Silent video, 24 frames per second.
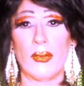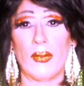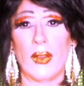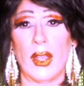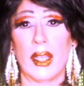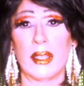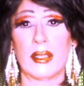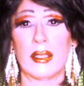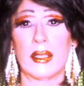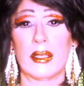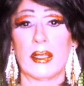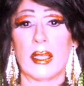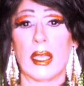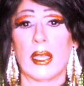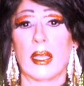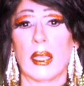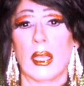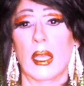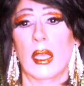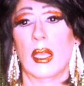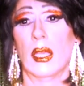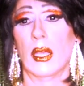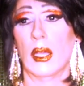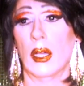France is
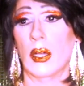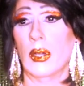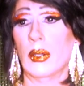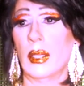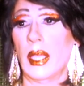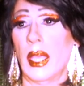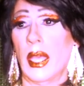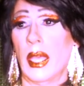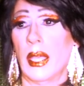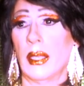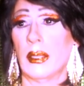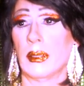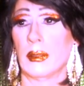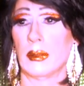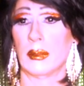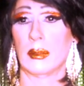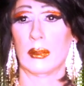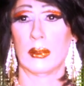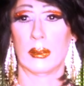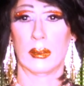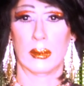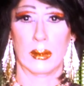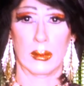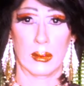like, okay,
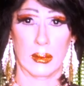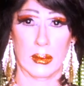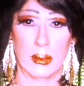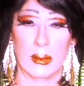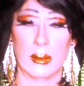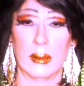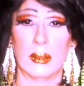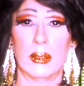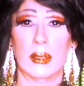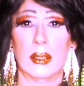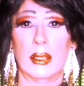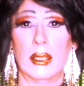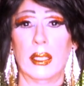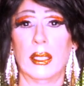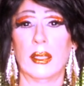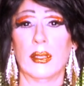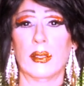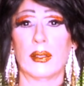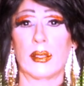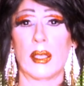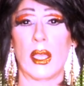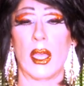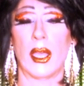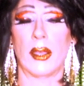
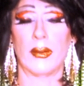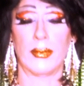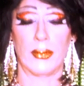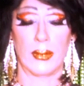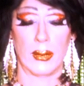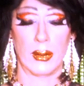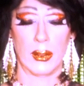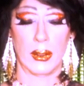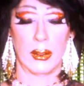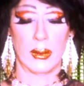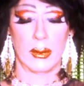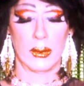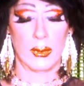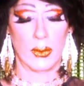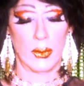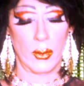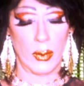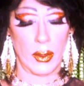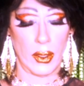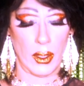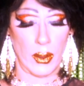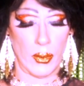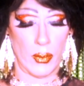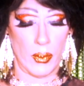deal's off,
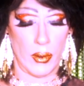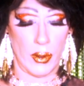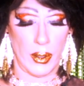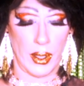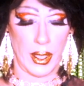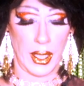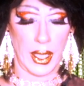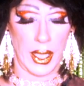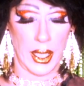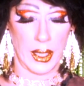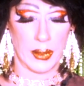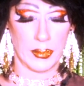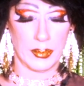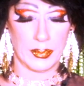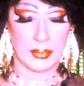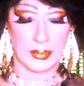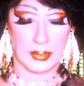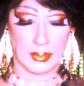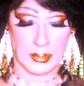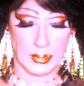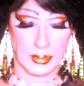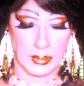we're at war again.